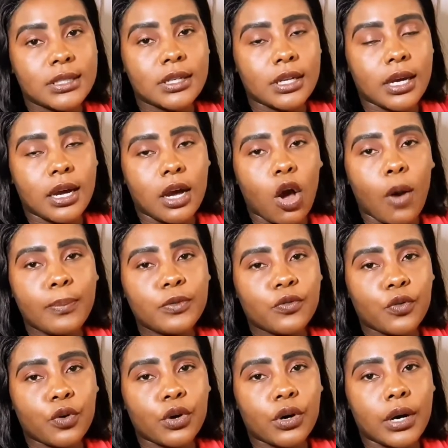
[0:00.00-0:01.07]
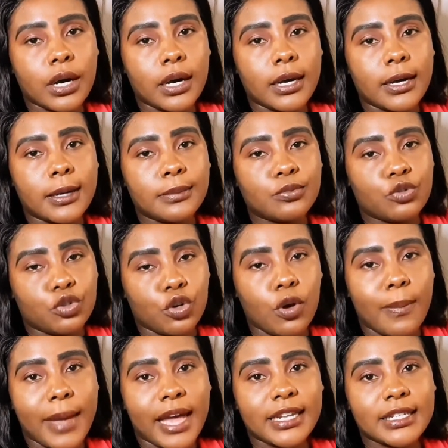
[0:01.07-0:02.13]
opt for a dual
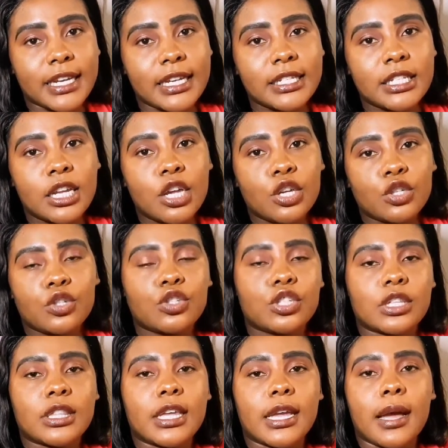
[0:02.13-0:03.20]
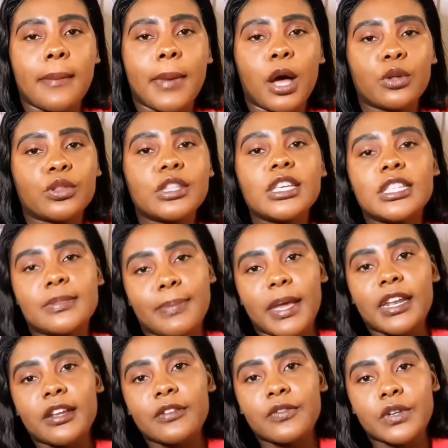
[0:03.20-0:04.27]
mandate, you should think about these
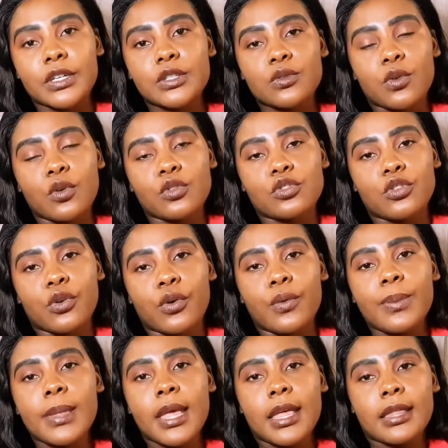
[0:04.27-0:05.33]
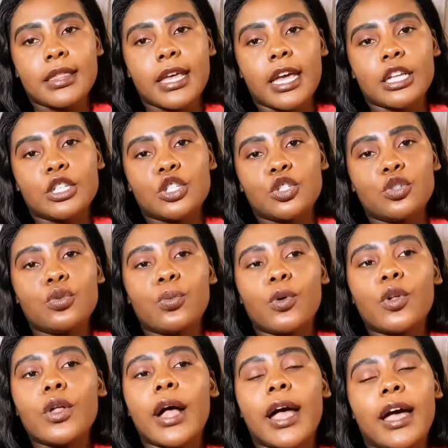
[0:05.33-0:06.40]
benefits also, that you
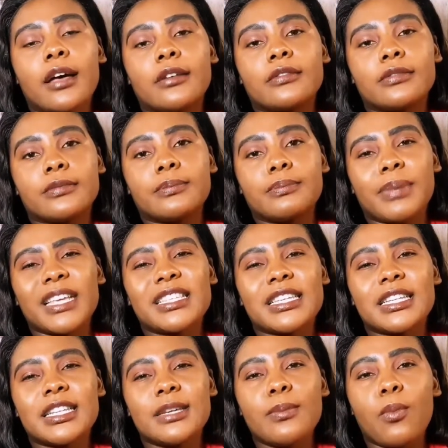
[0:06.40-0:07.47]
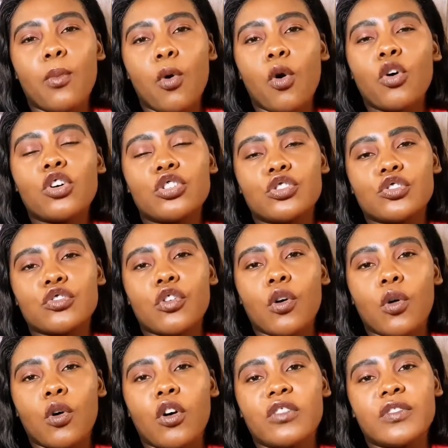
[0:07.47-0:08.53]
will have basically more
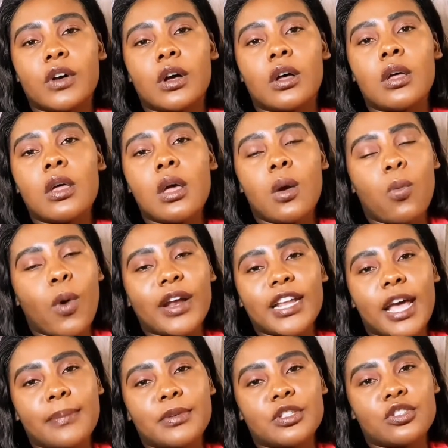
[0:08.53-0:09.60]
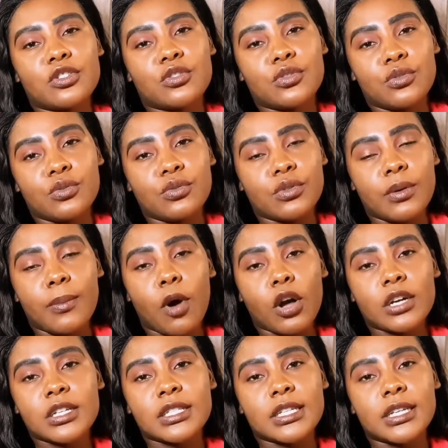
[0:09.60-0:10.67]
control over what happens to the
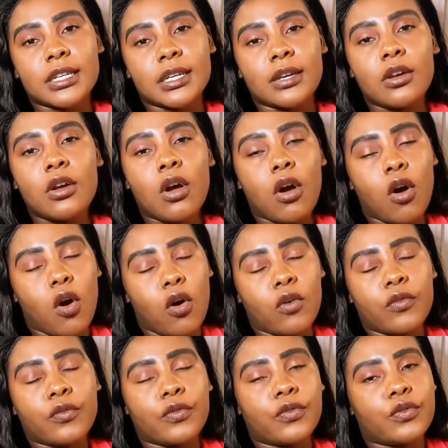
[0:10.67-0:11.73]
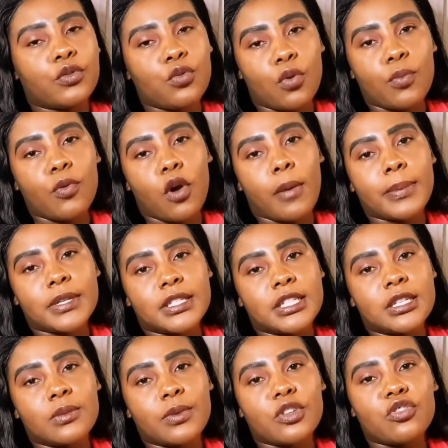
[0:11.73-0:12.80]
marketing of your
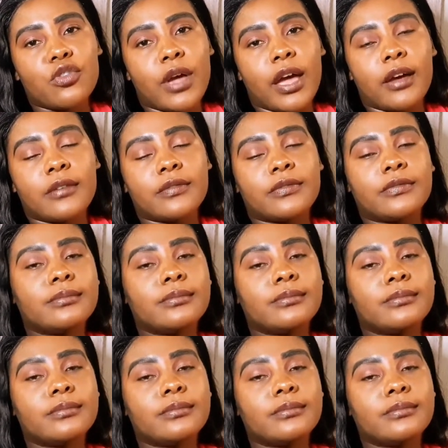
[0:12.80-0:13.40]
property when you have